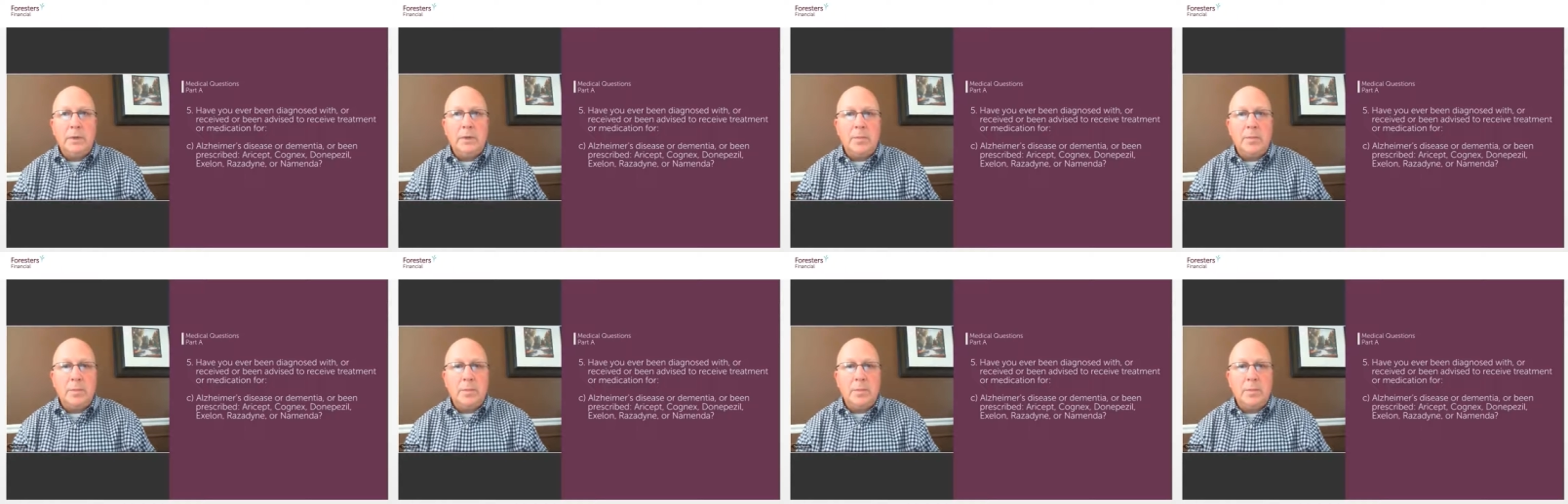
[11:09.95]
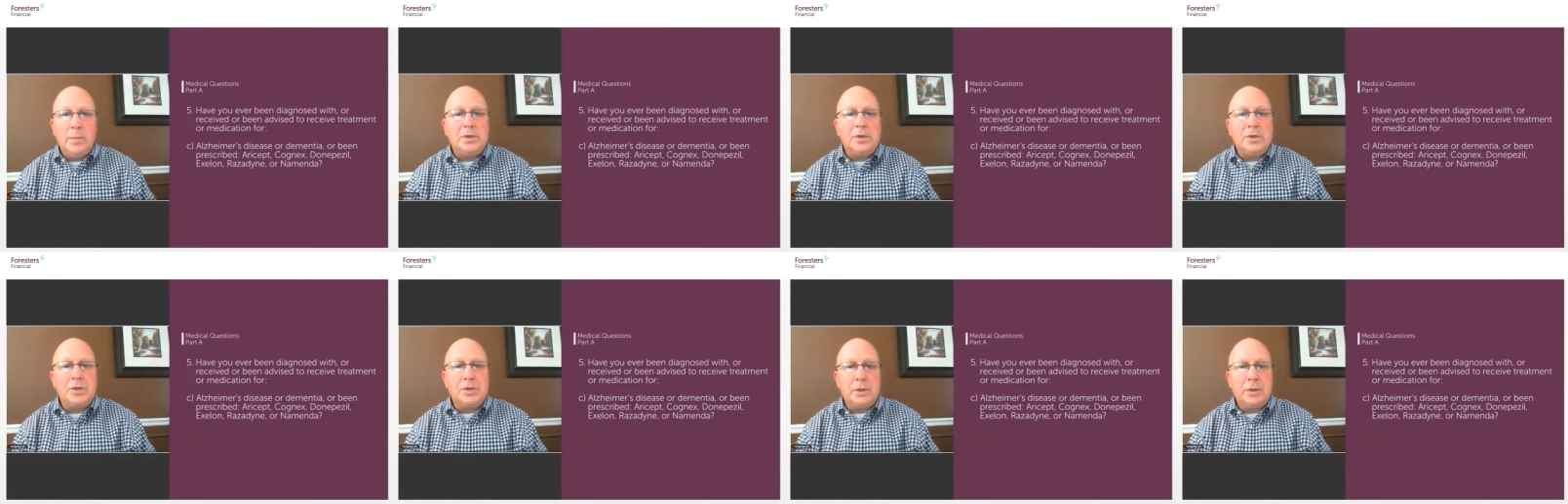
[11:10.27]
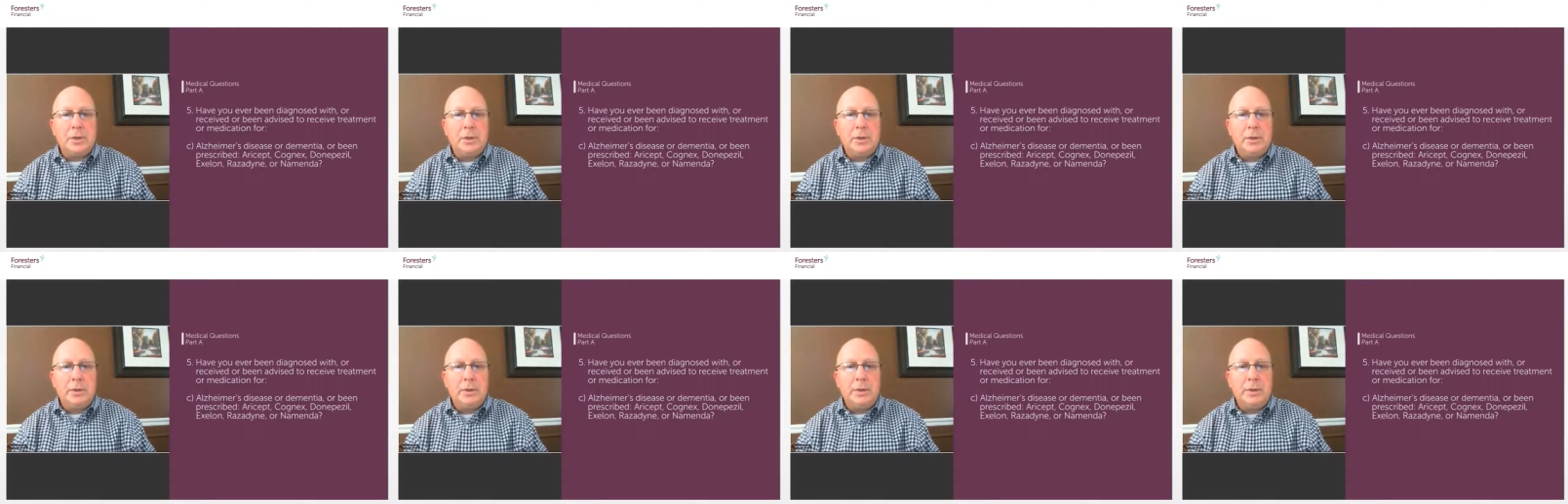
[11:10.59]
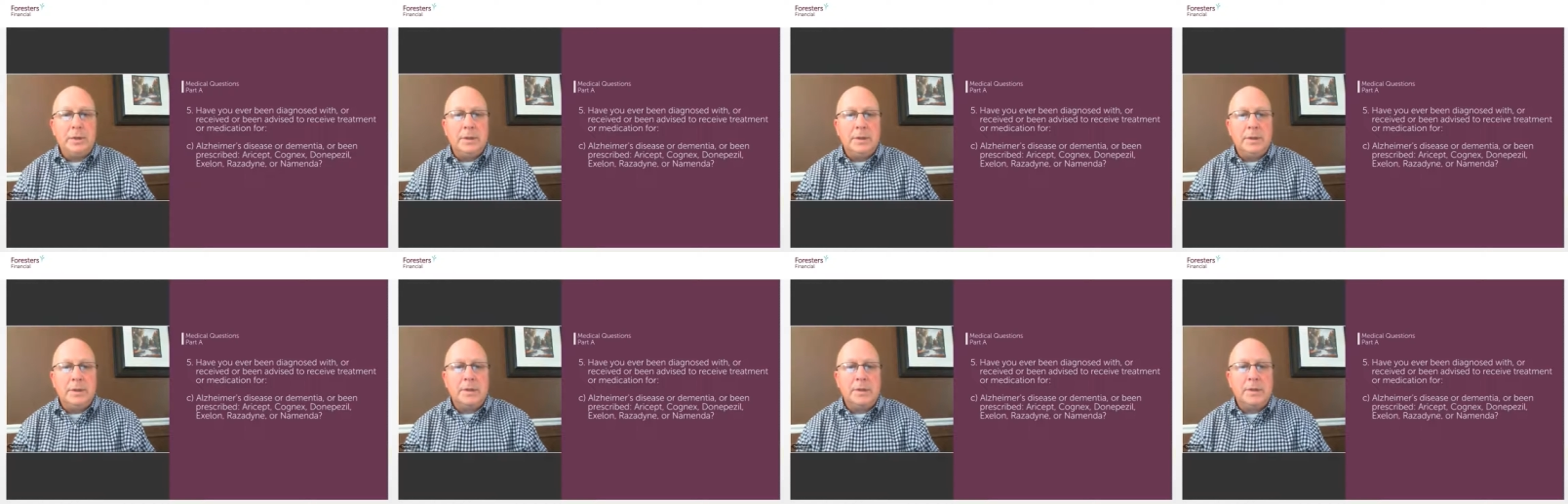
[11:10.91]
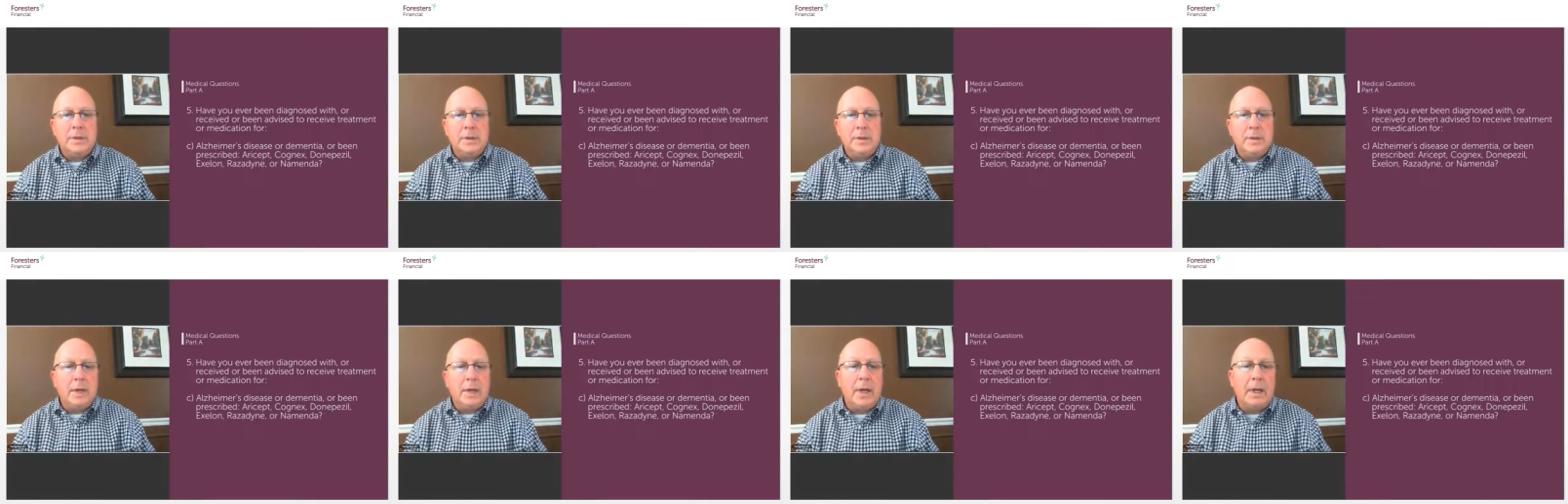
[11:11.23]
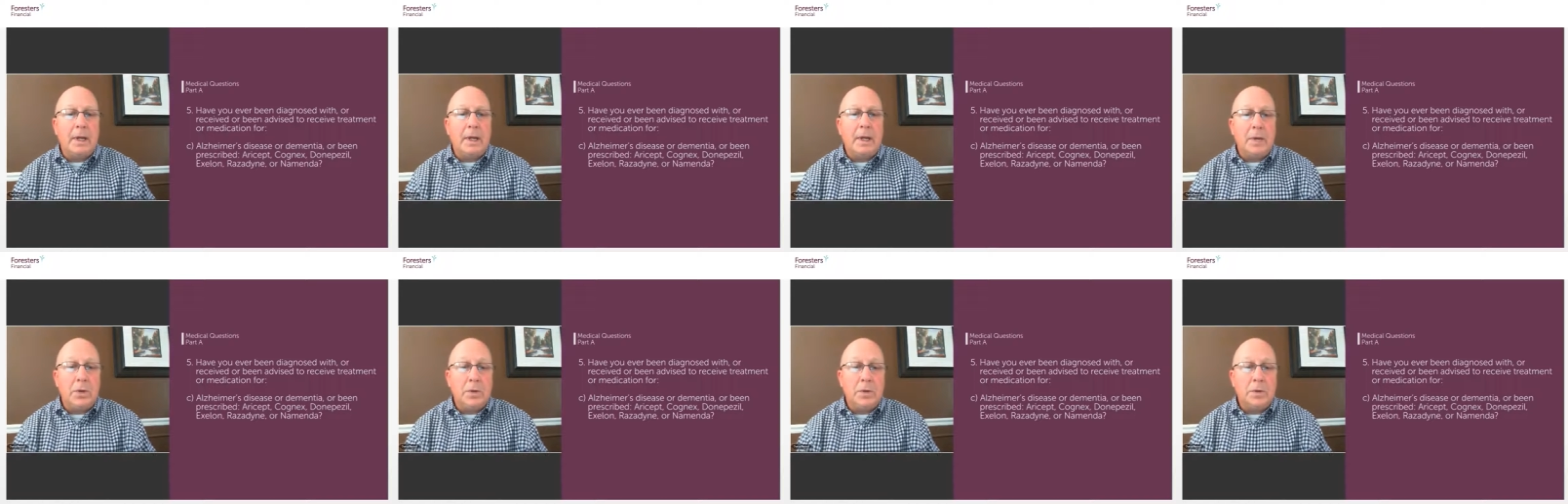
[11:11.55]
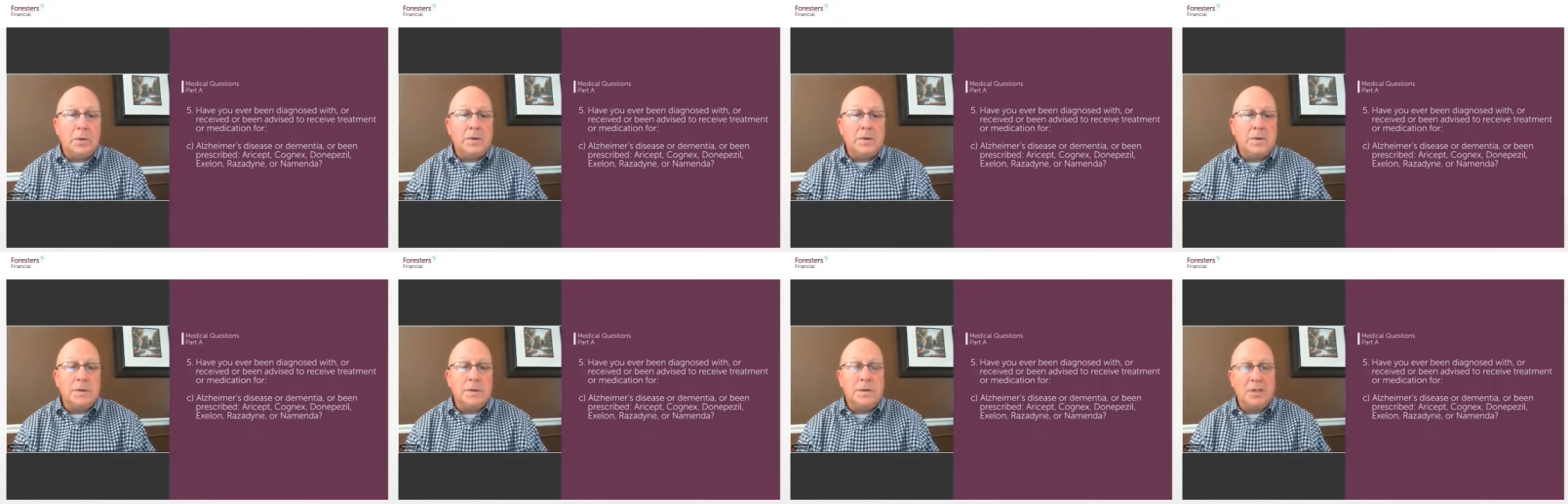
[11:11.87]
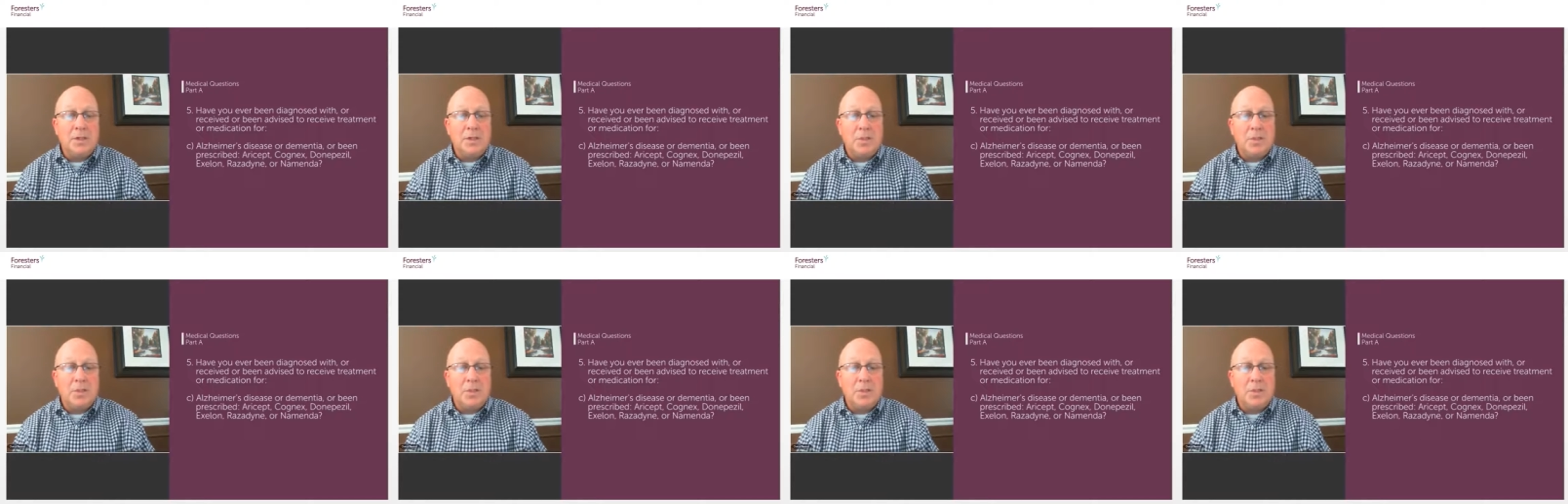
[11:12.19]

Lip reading: dementia is the diagnosis,